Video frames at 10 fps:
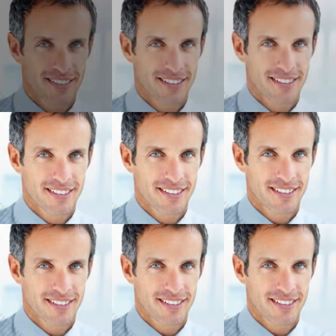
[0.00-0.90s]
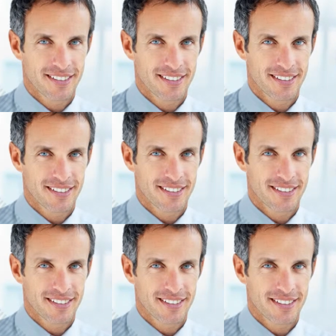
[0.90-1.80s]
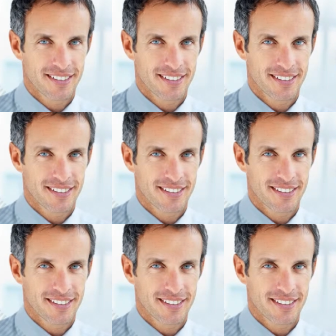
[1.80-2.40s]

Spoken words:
Nobody speaks.